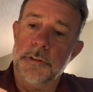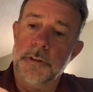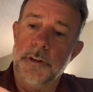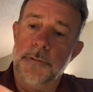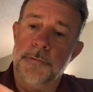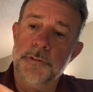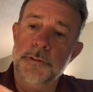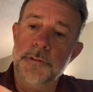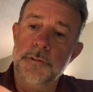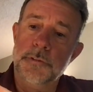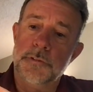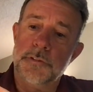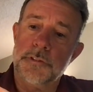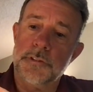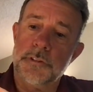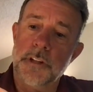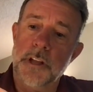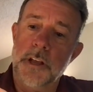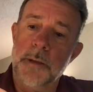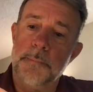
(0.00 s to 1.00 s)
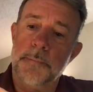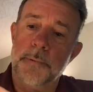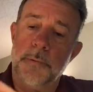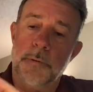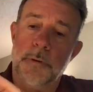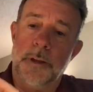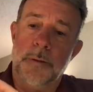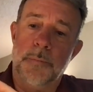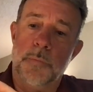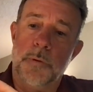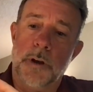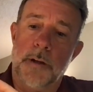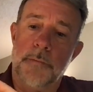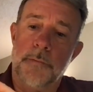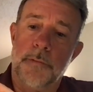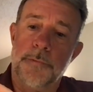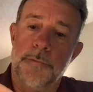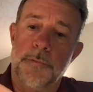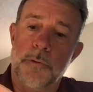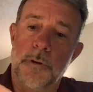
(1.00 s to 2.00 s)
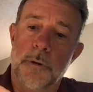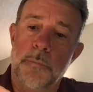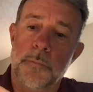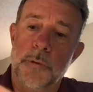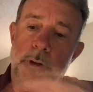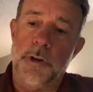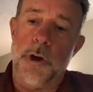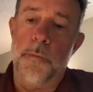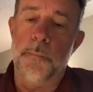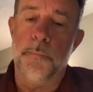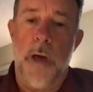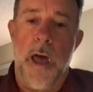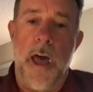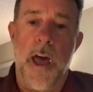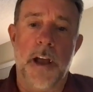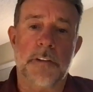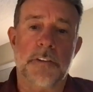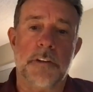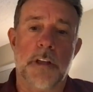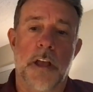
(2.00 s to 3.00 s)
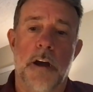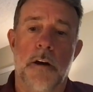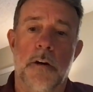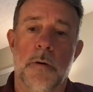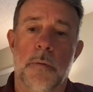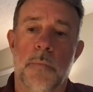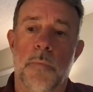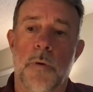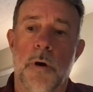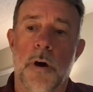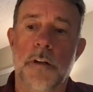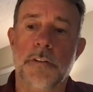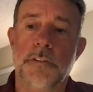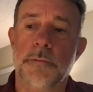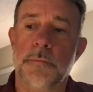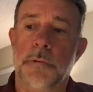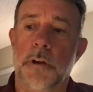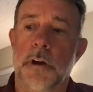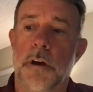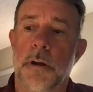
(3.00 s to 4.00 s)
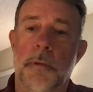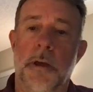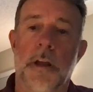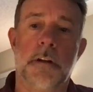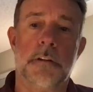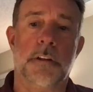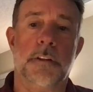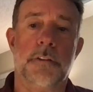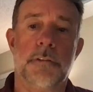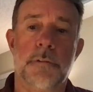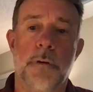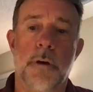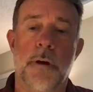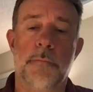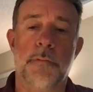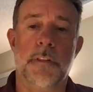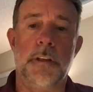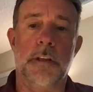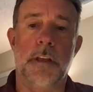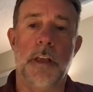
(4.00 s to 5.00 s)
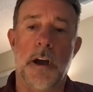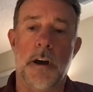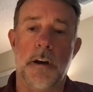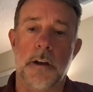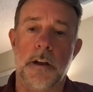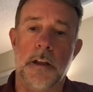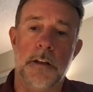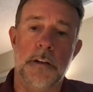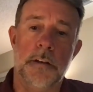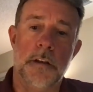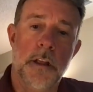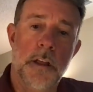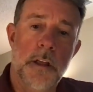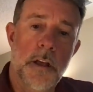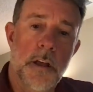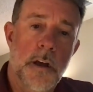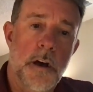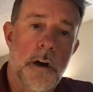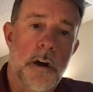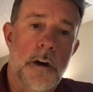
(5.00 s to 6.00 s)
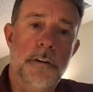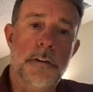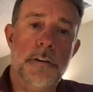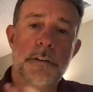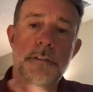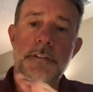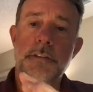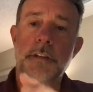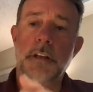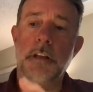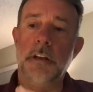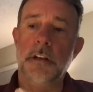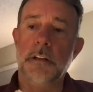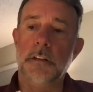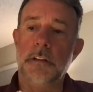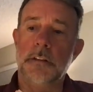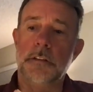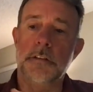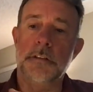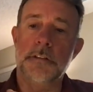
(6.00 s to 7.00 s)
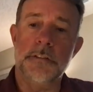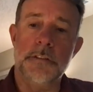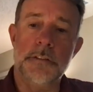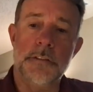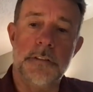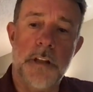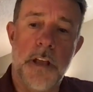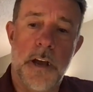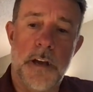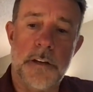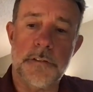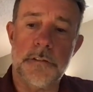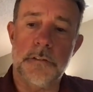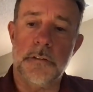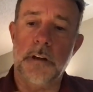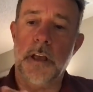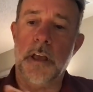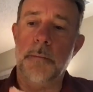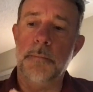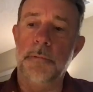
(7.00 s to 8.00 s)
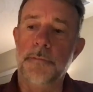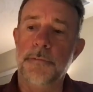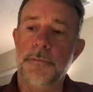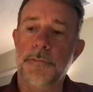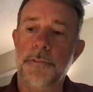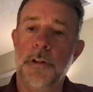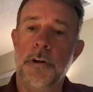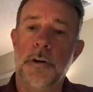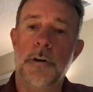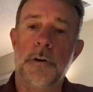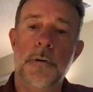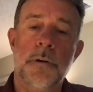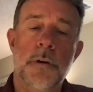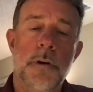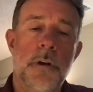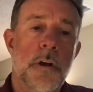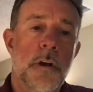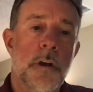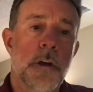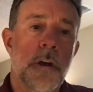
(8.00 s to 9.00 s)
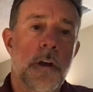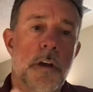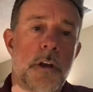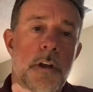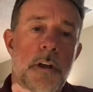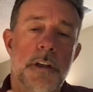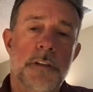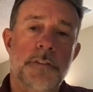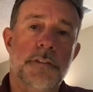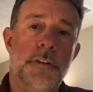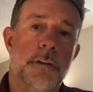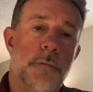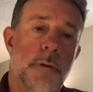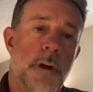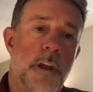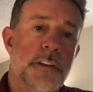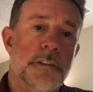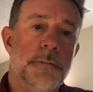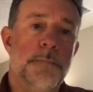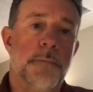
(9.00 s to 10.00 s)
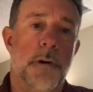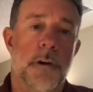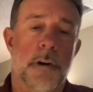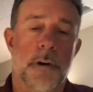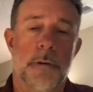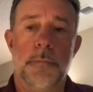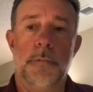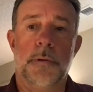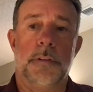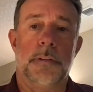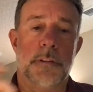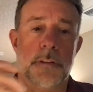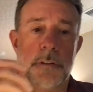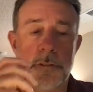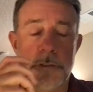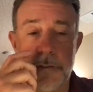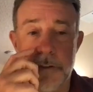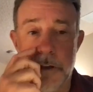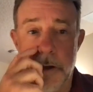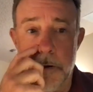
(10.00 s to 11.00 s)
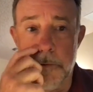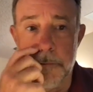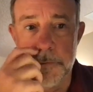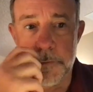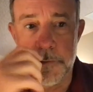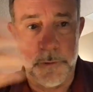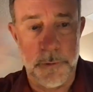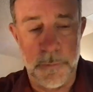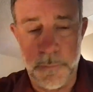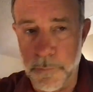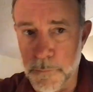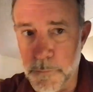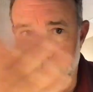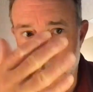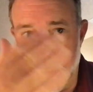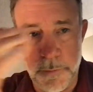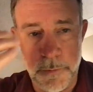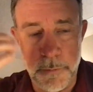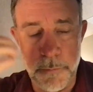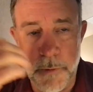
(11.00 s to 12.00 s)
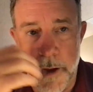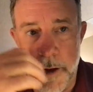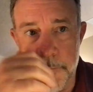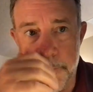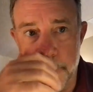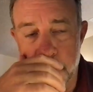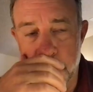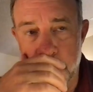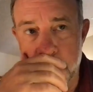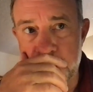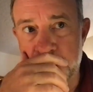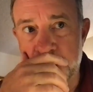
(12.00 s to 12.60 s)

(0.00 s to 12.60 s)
If you slip in whatever form, we go back to how it was and we automatically throw everything out. And understanding that there's this natural ebb and flow is the grace part with ourselves or with whomever.